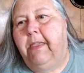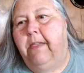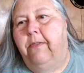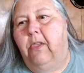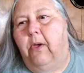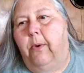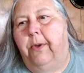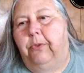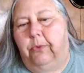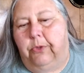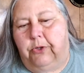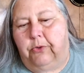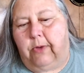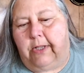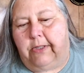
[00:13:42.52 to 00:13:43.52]
even though I went through the
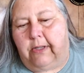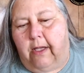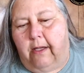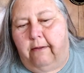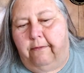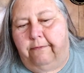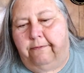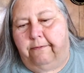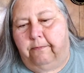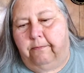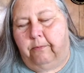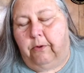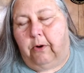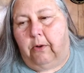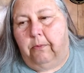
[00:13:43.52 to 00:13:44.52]
stress of,
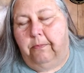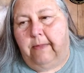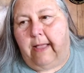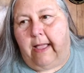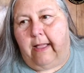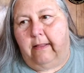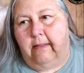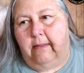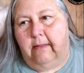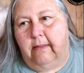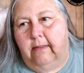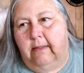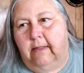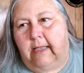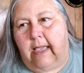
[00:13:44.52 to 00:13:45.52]
you know, not
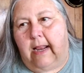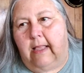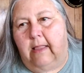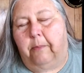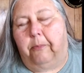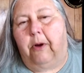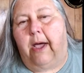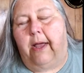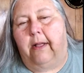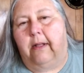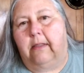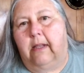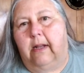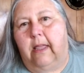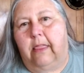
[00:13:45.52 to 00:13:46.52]
getting the
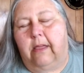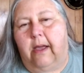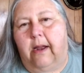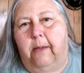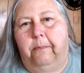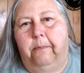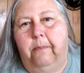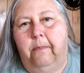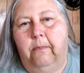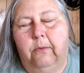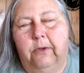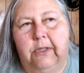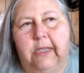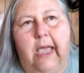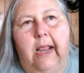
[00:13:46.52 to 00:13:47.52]
product that I thought I
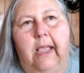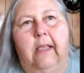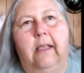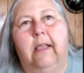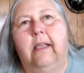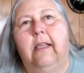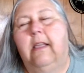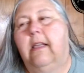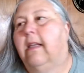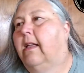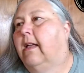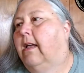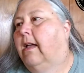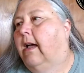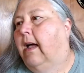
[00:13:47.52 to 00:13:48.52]
was getting.
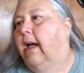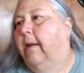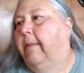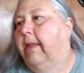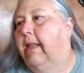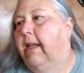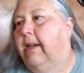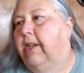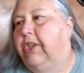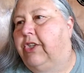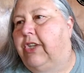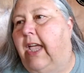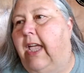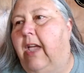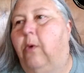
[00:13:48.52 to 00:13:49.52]
Um, and then to
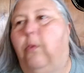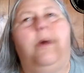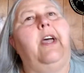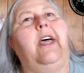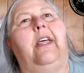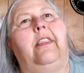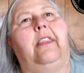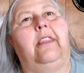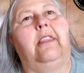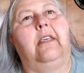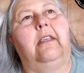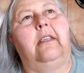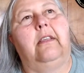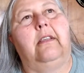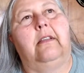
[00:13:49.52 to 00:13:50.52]
stay with
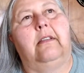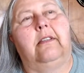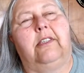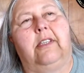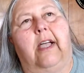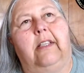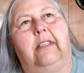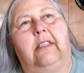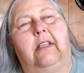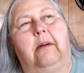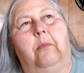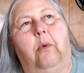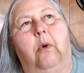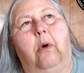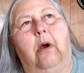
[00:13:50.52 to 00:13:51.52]
sites that are
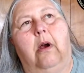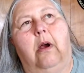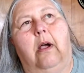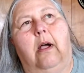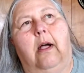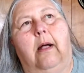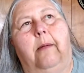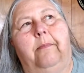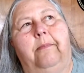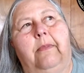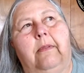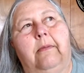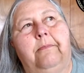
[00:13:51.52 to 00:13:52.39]
more um,